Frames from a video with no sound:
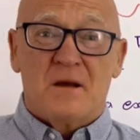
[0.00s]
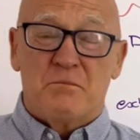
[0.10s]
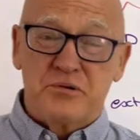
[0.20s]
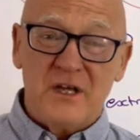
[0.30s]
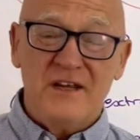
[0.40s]

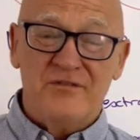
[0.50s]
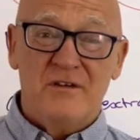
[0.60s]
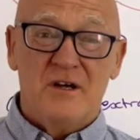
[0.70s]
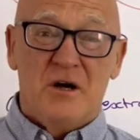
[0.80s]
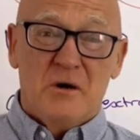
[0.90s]
please
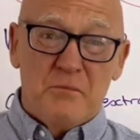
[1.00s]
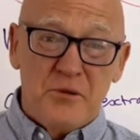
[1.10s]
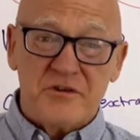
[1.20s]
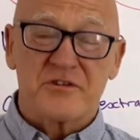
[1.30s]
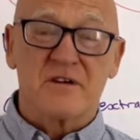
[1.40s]

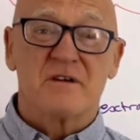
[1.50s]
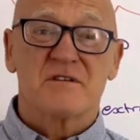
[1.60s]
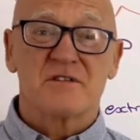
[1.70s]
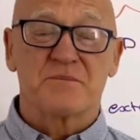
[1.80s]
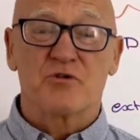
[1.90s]
push the
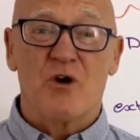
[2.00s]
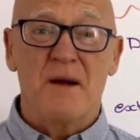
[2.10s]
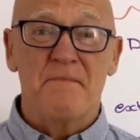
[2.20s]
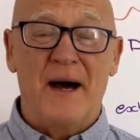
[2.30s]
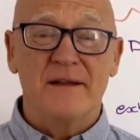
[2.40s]

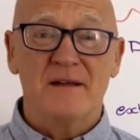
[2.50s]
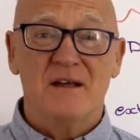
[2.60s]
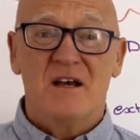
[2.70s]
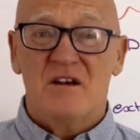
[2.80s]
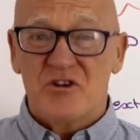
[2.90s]
subscribe
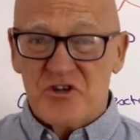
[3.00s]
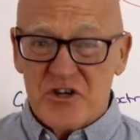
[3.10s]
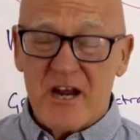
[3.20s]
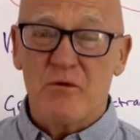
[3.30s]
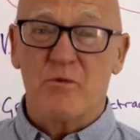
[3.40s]
button,
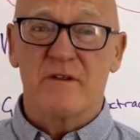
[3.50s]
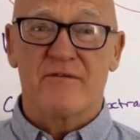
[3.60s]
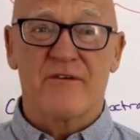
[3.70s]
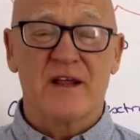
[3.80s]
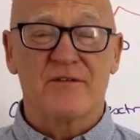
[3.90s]
share it with your
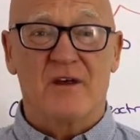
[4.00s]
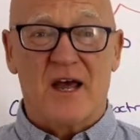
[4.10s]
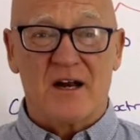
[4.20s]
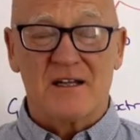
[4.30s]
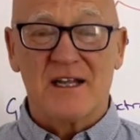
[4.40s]
friends,
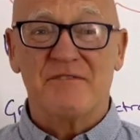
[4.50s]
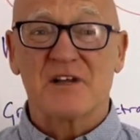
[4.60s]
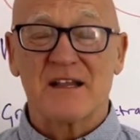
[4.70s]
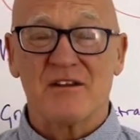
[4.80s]
and I'd love to get